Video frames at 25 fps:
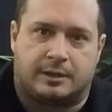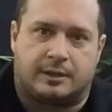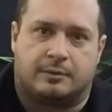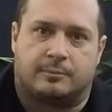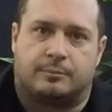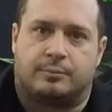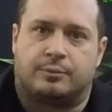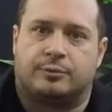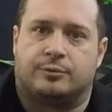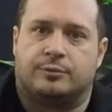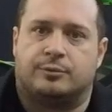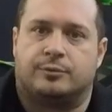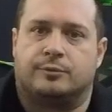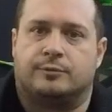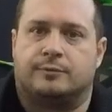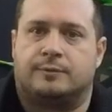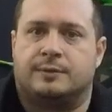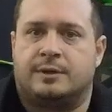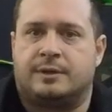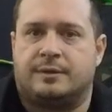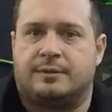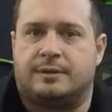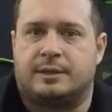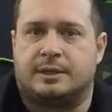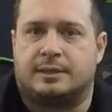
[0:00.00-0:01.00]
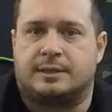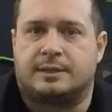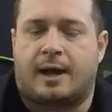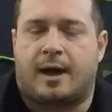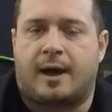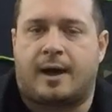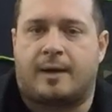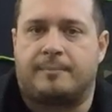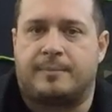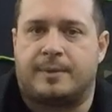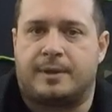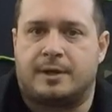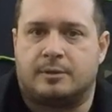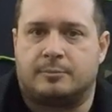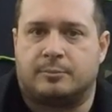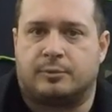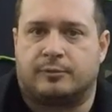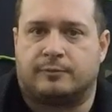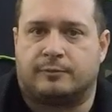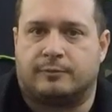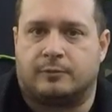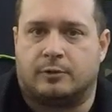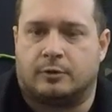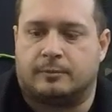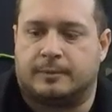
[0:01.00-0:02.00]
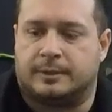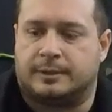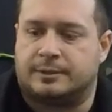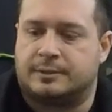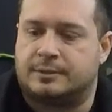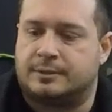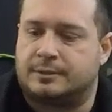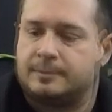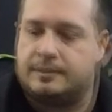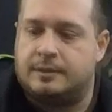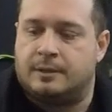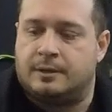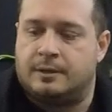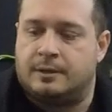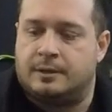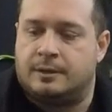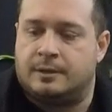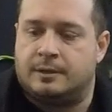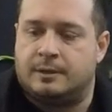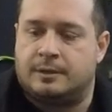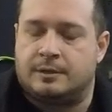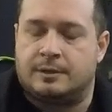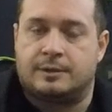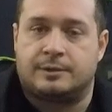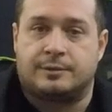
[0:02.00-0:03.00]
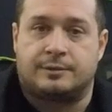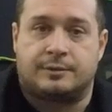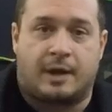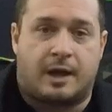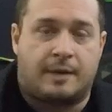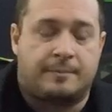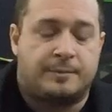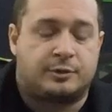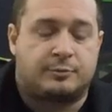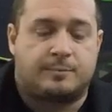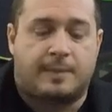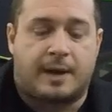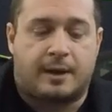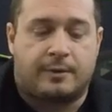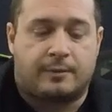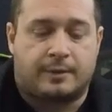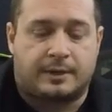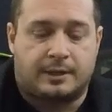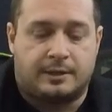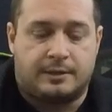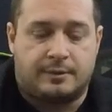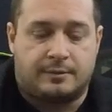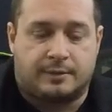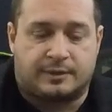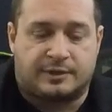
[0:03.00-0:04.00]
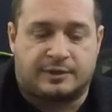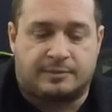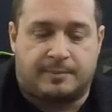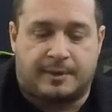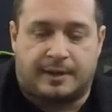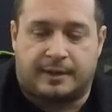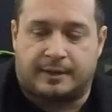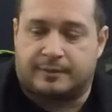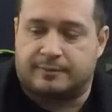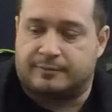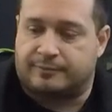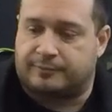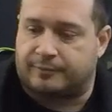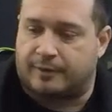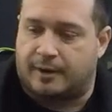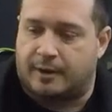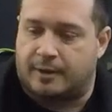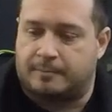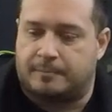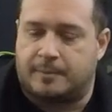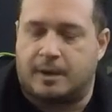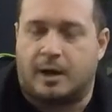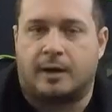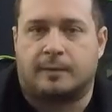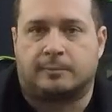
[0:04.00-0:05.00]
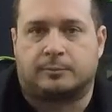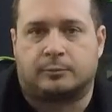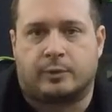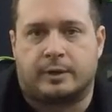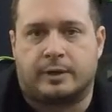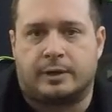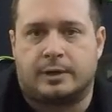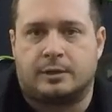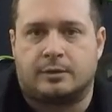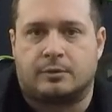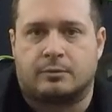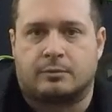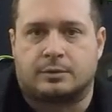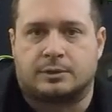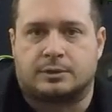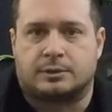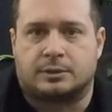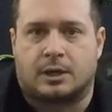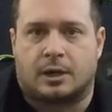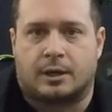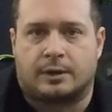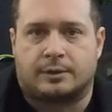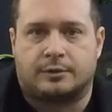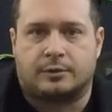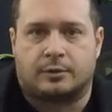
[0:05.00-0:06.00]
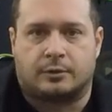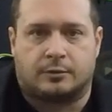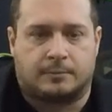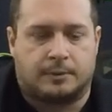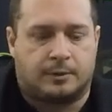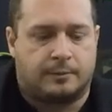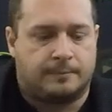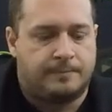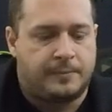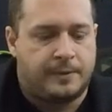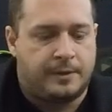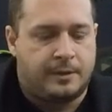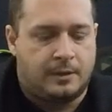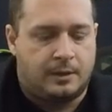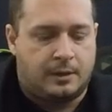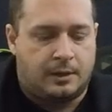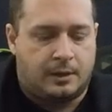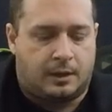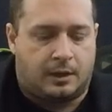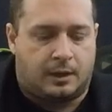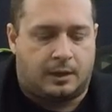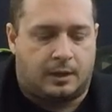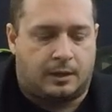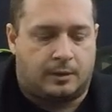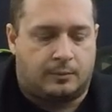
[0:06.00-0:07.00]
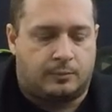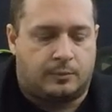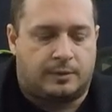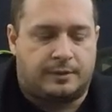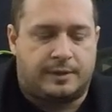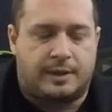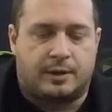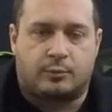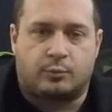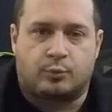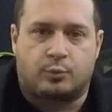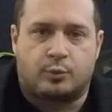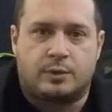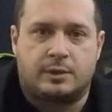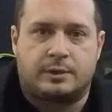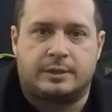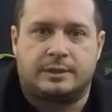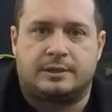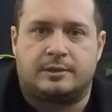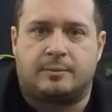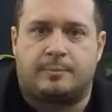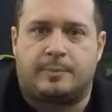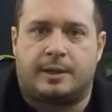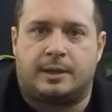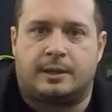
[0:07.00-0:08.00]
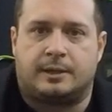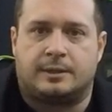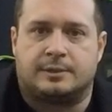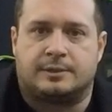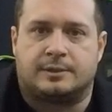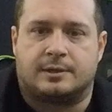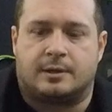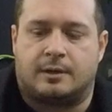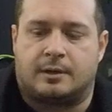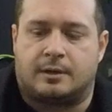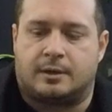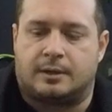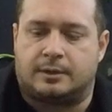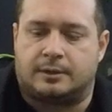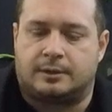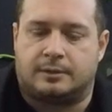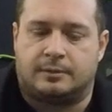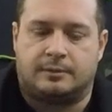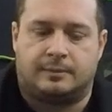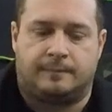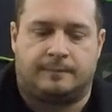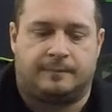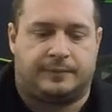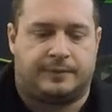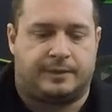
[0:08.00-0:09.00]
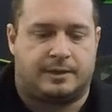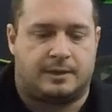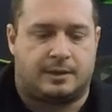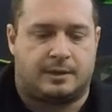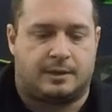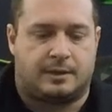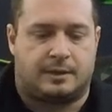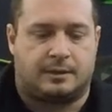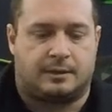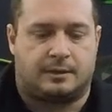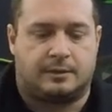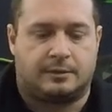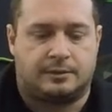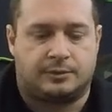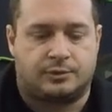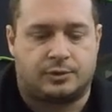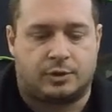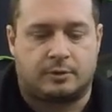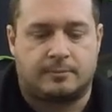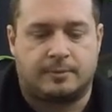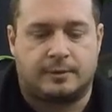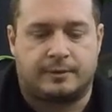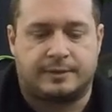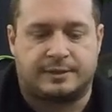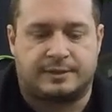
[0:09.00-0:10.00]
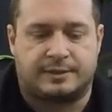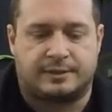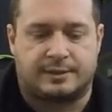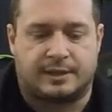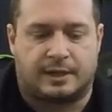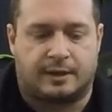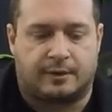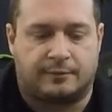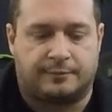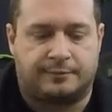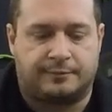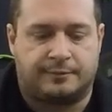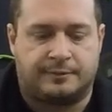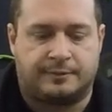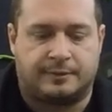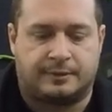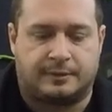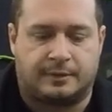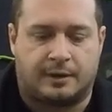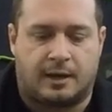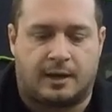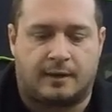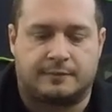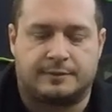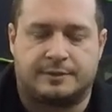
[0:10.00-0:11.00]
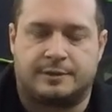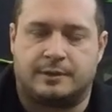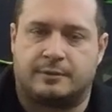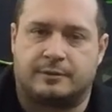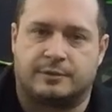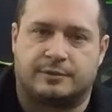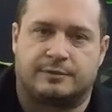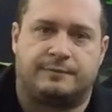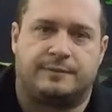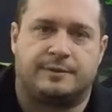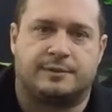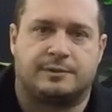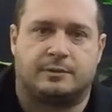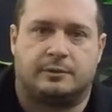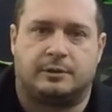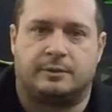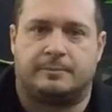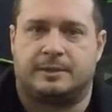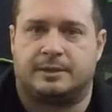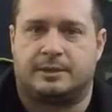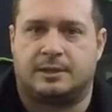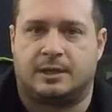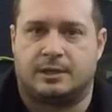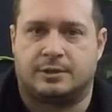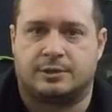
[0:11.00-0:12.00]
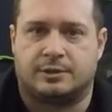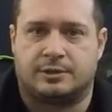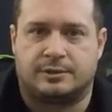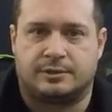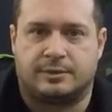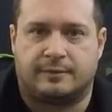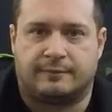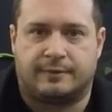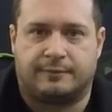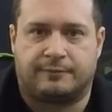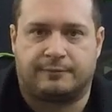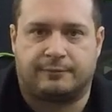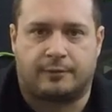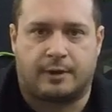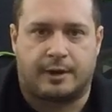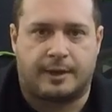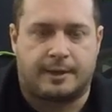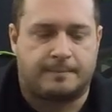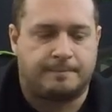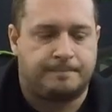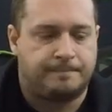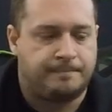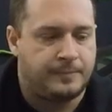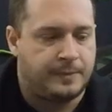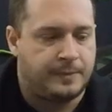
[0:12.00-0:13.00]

improve the top end performance. So how much power can you expect from upgrading your stock turbo? Well, that really depends on the turbo itself. Obviously, there's physical limitations of the frame.